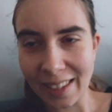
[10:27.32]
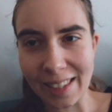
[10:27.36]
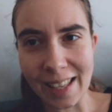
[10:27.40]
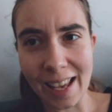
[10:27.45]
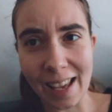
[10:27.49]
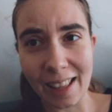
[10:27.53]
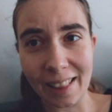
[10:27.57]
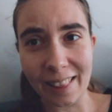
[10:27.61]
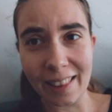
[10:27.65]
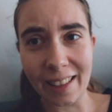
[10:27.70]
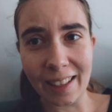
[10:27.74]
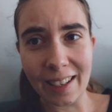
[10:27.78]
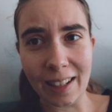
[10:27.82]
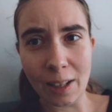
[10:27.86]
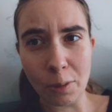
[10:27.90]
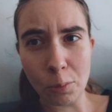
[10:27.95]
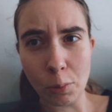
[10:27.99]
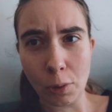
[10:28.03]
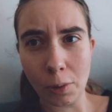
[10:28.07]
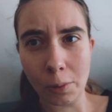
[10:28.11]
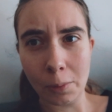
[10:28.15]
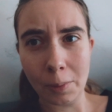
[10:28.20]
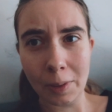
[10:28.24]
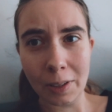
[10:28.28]
Yeah, then I'll
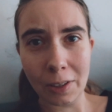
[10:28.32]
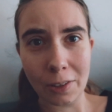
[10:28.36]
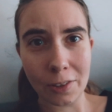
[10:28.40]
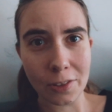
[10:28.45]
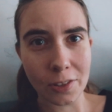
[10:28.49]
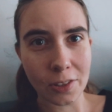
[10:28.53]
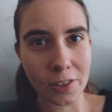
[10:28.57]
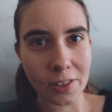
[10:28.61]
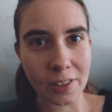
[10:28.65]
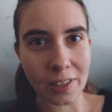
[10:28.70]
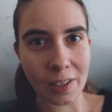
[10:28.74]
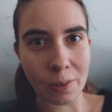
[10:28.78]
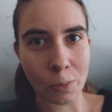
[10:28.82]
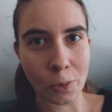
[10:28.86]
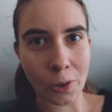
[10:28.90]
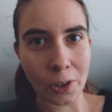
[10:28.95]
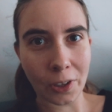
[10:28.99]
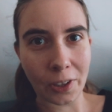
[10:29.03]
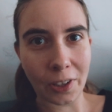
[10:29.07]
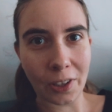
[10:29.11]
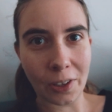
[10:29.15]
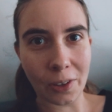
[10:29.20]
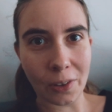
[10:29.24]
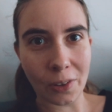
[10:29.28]
probably also start
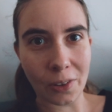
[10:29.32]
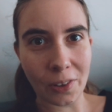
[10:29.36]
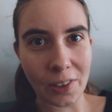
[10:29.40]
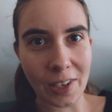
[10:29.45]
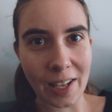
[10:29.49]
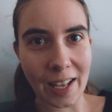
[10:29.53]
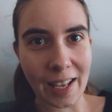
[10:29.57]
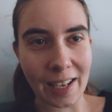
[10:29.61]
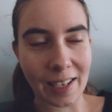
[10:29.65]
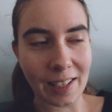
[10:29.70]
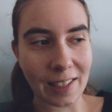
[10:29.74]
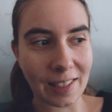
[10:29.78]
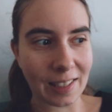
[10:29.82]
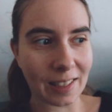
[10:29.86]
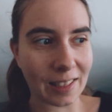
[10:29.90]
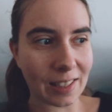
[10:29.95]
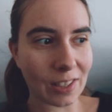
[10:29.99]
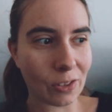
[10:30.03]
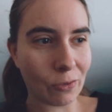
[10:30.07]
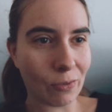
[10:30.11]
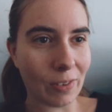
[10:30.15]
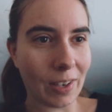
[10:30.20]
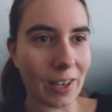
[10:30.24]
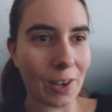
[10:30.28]
working on editing
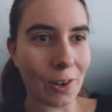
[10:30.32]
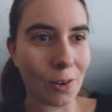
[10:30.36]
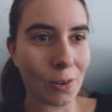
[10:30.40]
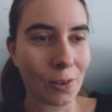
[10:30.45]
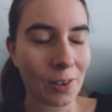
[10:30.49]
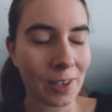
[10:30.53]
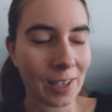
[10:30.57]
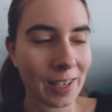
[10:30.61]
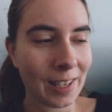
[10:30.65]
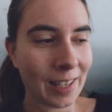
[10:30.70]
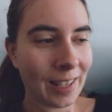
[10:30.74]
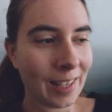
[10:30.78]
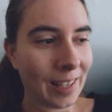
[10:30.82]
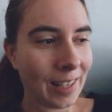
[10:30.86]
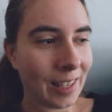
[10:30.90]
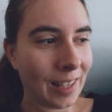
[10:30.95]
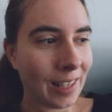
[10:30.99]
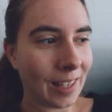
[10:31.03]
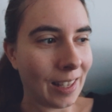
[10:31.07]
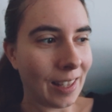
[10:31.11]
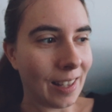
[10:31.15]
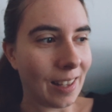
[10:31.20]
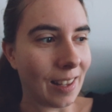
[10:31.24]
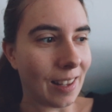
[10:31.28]
this video.
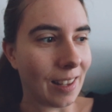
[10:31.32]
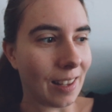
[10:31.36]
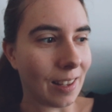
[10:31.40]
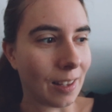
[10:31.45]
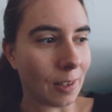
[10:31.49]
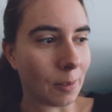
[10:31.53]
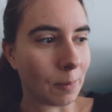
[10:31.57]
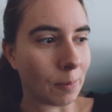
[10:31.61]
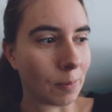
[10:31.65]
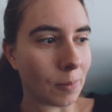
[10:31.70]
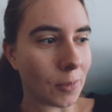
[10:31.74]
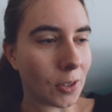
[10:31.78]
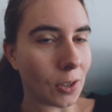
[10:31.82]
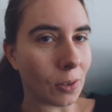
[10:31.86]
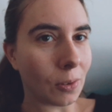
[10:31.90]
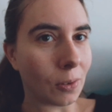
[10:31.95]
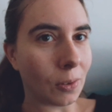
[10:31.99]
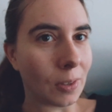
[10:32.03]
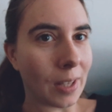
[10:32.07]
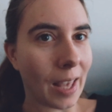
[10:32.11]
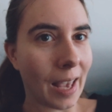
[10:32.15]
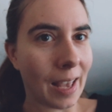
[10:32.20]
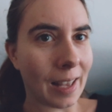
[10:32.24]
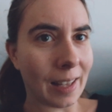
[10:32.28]

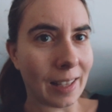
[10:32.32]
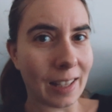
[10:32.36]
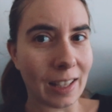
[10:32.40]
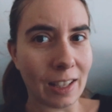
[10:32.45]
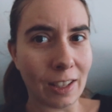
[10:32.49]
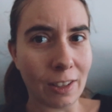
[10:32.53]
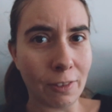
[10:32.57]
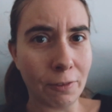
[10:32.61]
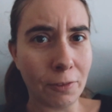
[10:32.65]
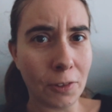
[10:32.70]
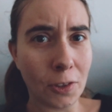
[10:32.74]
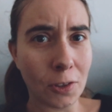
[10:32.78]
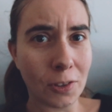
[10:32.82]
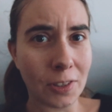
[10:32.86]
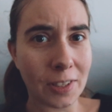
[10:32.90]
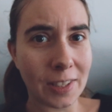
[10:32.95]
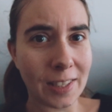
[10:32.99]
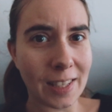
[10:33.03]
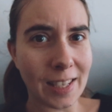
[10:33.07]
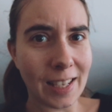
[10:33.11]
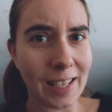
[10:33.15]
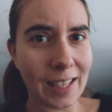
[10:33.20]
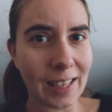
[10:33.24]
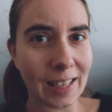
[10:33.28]
So yeah, if you're
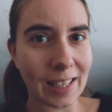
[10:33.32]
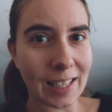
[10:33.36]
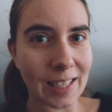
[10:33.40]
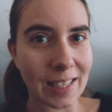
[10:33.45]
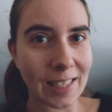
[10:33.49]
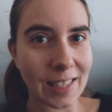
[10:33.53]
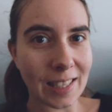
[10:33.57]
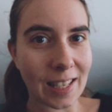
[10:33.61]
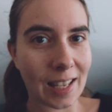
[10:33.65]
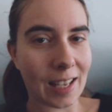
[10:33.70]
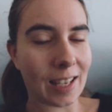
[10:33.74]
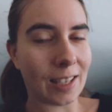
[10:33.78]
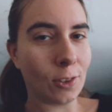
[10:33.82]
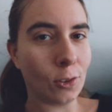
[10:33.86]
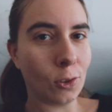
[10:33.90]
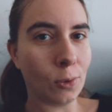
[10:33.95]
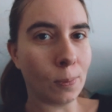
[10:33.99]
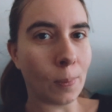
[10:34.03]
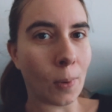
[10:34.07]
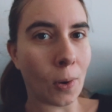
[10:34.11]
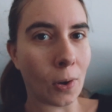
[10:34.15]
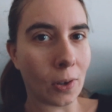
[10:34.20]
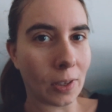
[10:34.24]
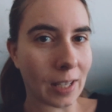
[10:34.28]
seeing this and
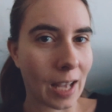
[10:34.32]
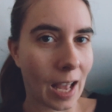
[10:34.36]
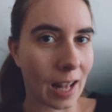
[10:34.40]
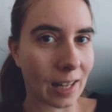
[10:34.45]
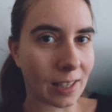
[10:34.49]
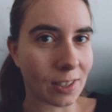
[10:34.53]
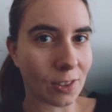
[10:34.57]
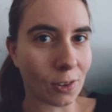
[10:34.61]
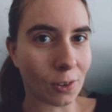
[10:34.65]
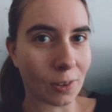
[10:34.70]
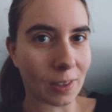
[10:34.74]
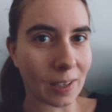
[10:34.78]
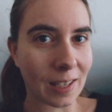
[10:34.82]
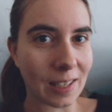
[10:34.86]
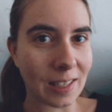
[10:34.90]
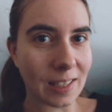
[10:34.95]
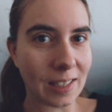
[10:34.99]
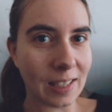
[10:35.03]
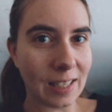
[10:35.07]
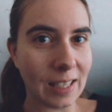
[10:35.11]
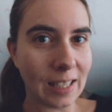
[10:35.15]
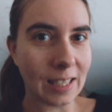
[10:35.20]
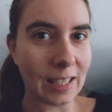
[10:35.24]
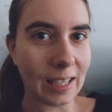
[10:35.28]
you bought Cats
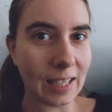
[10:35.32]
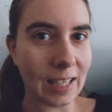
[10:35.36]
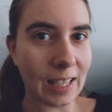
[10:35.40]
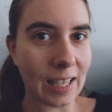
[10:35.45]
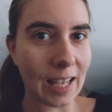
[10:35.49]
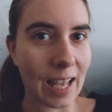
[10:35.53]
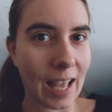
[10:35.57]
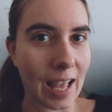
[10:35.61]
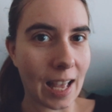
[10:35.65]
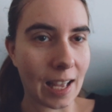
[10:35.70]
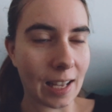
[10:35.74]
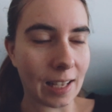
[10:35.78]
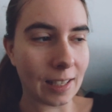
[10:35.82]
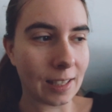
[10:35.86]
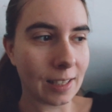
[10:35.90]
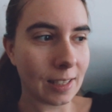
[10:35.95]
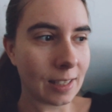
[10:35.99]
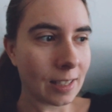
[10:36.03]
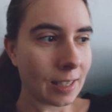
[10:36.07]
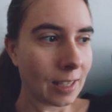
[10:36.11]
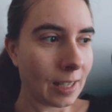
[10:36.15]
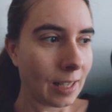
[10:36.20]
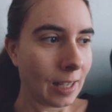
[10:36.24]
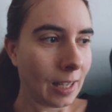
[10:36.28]
Organized Neatly and